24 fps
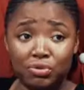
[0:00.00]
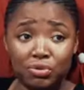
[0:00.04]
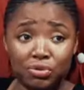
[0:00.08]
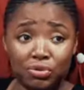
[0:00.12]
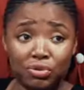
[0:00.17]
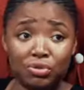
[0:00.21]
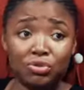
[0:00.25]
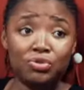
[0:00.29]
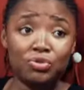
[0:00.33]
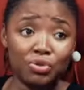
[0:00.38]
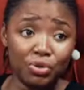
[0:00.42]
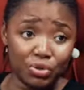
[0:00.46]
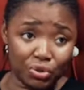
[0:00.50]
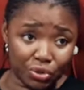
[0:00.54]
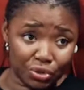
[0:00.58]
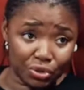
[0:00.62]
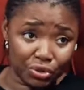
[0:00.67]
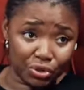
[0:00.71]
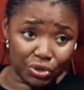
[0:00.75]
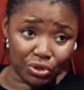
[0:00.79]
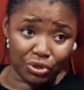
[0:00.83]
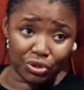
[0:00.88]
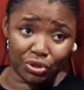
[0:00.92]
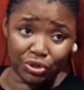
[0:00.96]
Do you used
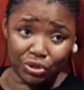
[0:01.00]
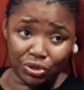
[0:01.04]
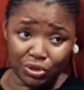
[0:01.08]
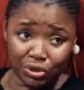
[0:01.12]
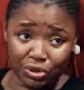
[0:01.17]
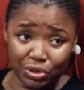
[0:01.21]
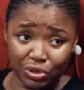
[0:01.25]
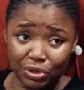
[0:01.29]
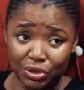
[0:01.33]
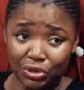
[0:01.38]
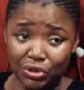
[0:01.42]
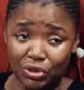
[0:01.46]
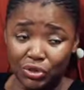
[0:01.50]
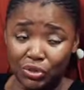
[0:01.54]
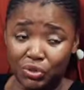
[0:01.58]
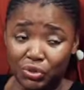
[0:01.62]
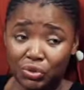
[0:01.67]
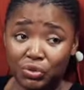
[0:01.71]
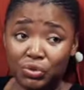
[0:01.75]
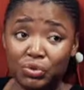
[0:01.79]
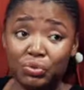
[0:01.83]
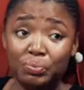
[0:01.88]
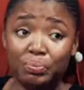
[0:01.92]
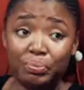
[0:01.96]
to go to church?
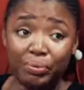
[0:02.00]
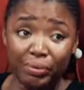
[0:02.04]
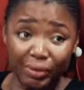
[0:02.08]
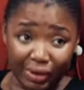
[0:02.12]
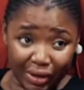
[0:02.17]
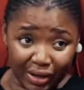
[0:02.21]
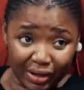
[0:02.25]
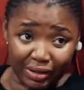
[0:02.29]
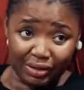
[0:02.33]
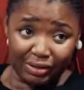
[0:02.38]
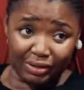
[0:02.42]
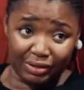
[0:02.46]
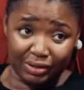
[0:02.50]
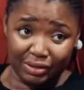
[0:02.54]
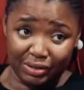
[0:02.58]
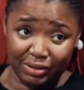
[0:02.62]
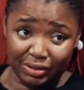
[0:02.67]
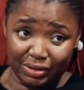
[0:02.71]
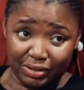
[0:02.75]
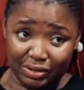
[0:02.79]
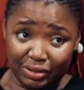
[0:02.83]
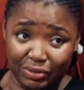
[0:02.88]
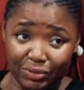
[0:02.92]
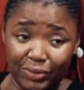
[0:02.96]
Do you pray?
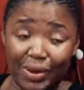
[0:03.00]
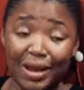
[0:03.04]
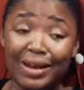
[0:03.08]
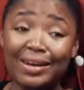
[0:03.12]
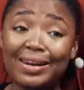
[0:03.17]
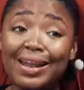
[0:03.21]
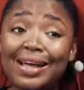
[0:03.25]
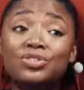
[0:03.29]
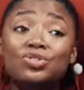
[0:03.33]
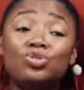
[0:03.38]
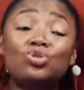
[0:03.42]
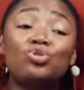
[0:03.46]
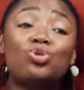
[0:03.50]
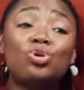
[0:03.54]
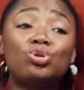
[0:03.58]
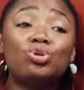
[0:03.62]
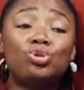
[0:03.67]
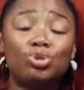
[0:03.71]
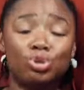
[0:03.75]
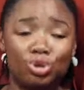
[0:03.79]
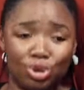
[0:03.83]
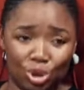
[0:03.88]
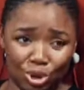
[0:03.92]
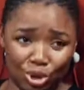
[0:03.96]
When last
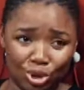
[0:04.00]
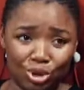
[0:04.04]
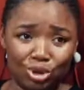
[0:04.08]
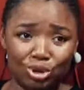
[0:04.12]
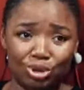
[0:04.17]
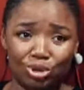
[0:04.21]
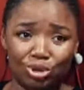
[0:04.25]
did you go to